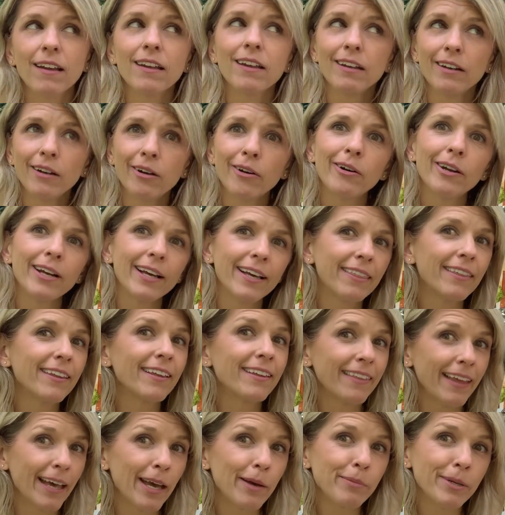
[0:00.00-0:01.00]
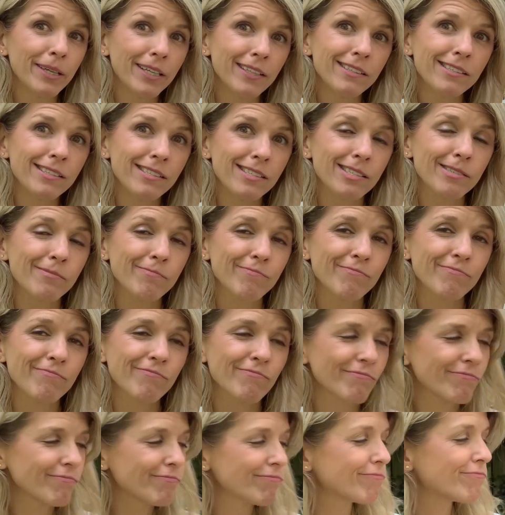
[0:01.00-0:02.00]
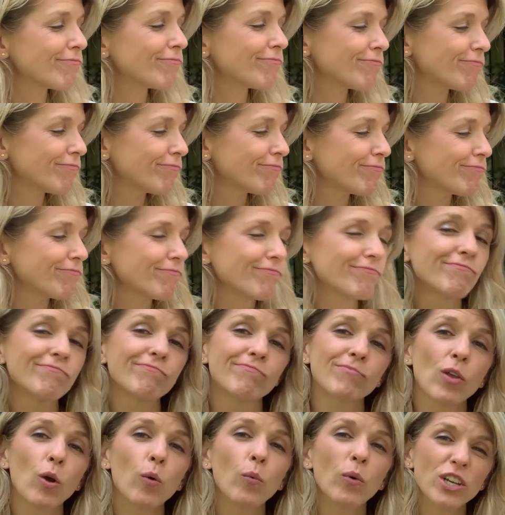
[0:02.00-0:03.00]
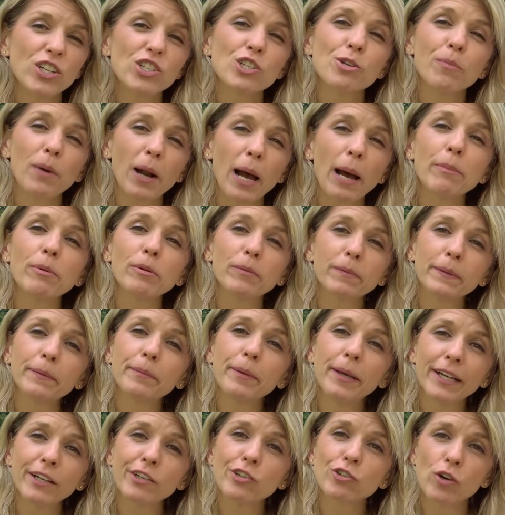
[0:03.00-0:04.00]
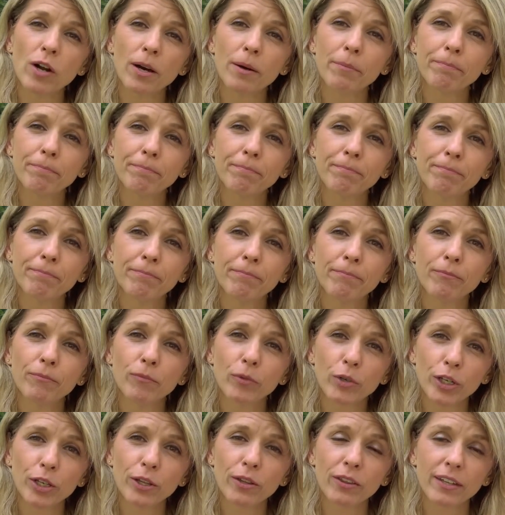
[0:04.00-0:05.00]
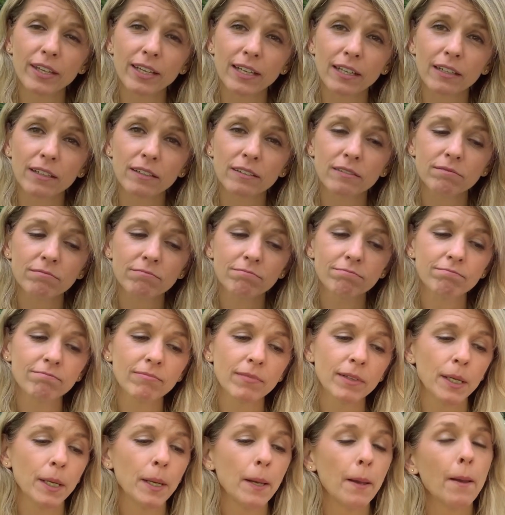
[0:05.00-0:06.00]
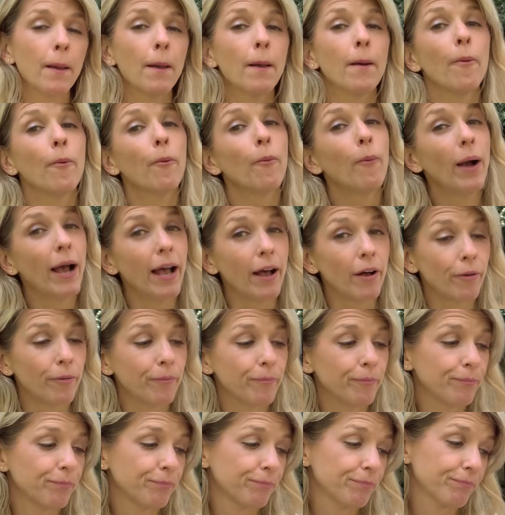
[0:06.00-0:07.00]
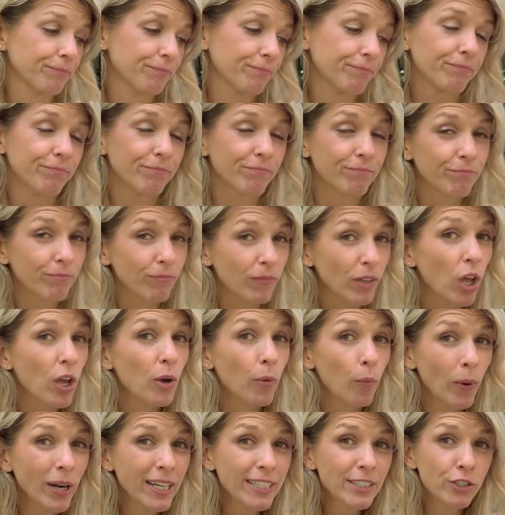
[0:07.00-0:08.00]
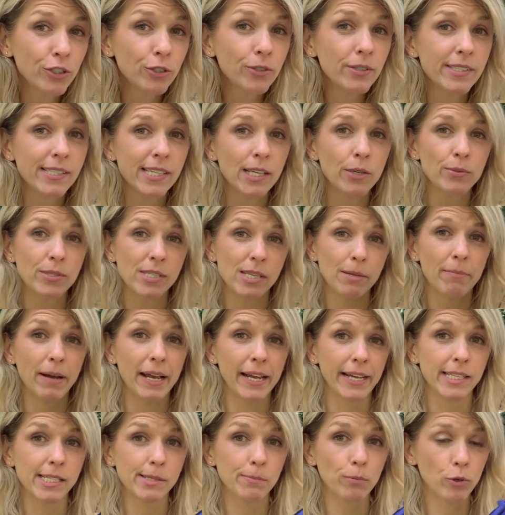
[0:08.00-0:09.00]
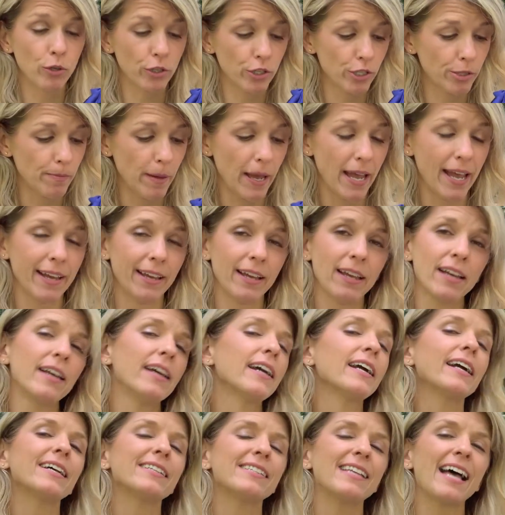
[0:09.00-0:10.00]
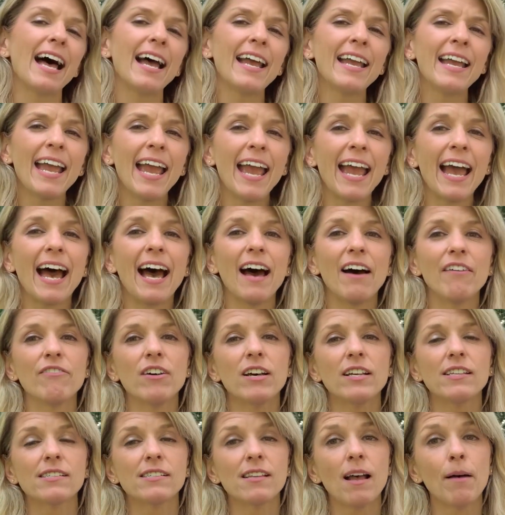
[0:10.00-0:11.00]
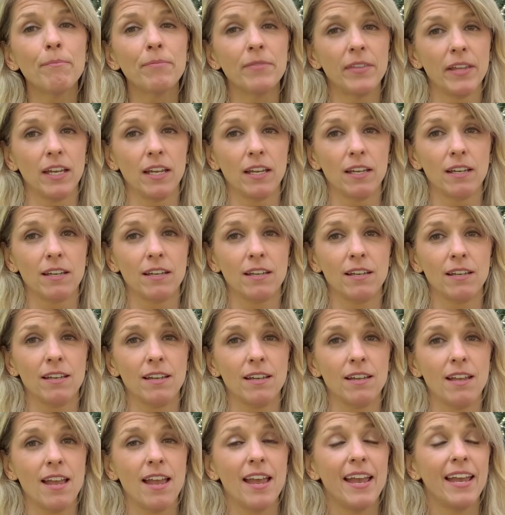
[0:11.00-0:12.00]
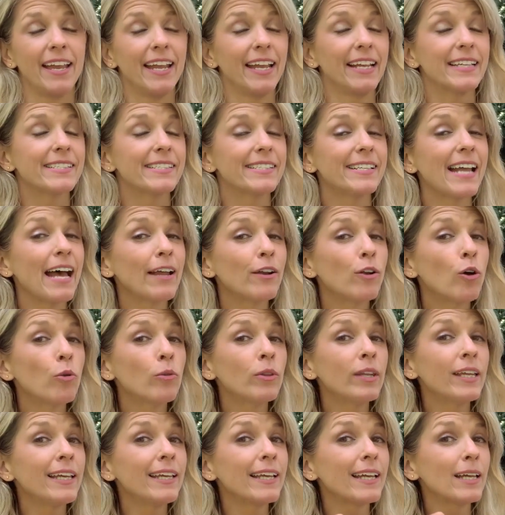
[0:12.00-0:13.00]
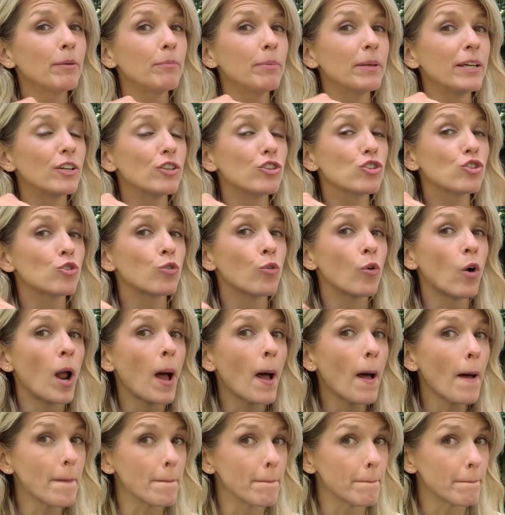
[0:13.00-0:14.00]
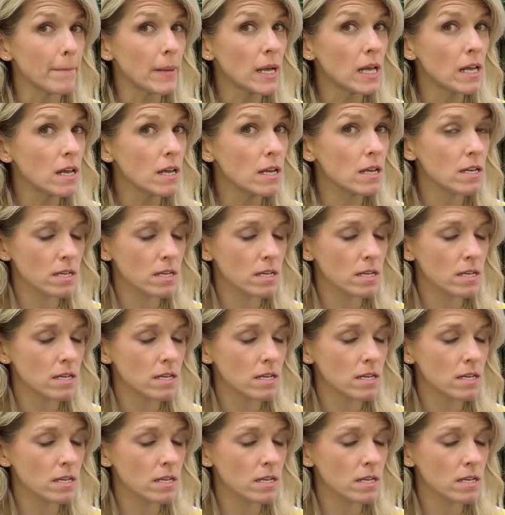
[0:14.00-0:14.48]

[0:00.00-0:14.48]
You know what I think that means? We should probably make a drum. What do you think? Well, wait till you see what's in my explorer's bag, because I have something. It's not only can be a drum,